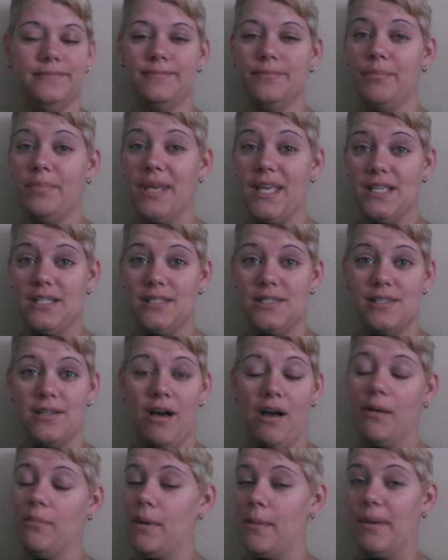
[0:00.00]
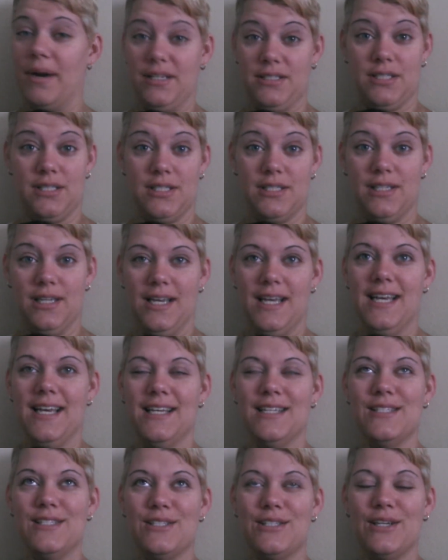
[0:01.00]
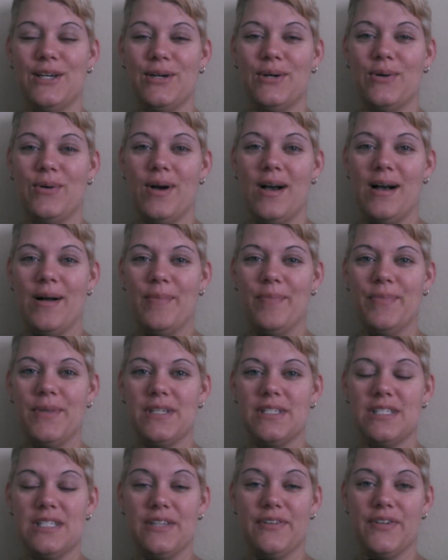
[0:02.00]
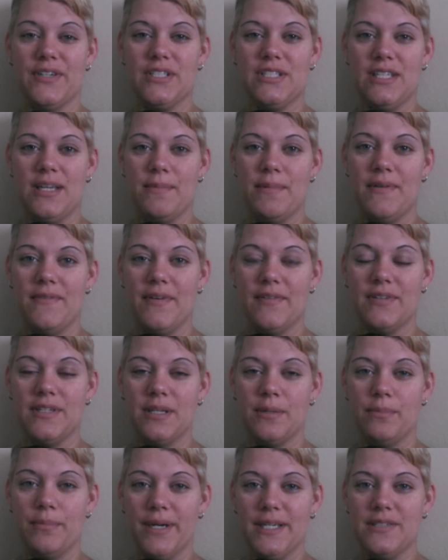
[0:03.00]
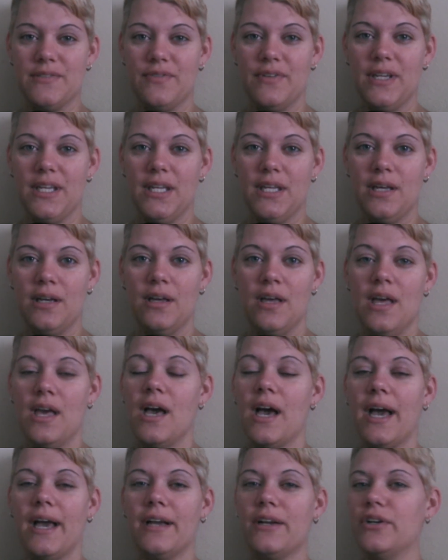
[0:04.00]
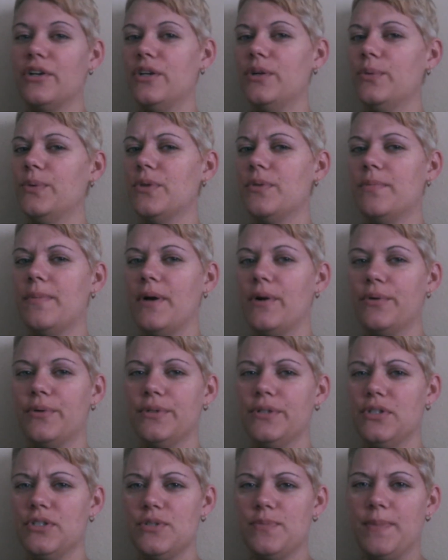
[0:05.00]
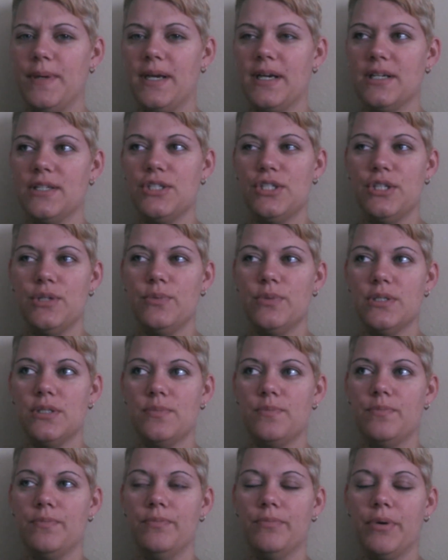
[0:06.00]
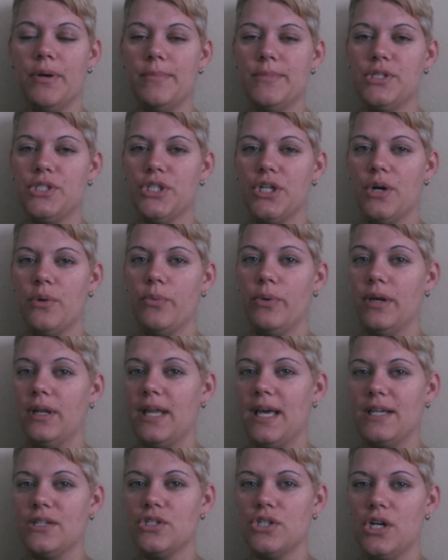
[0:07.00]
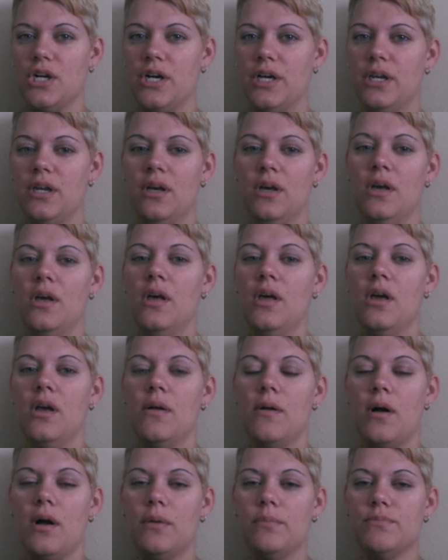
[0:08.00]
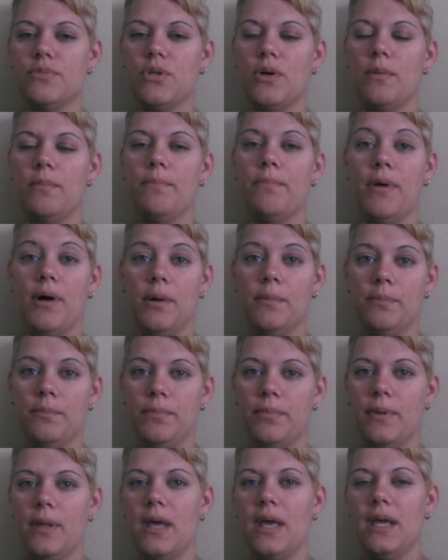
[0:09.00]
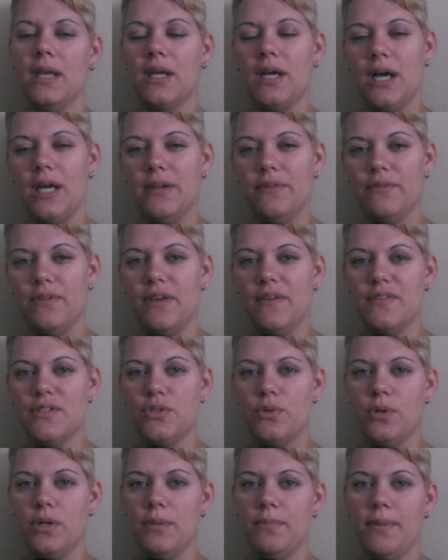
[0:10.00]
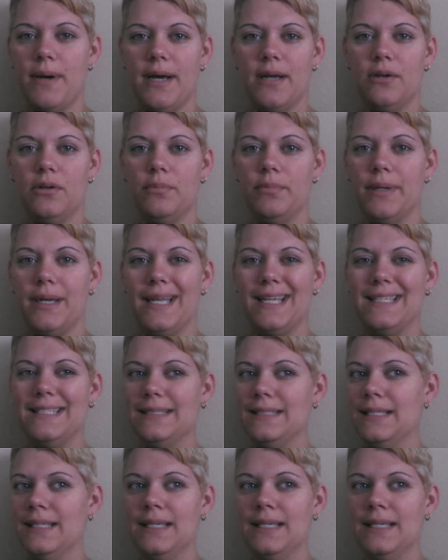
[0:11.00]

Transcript: beast on my breast. So, this is the first time I've ever done breastfeeding. I couldn't with my oldest because she was premature, wouldn't latch on. So I'd pump and kind of give it to her in the bottle, but I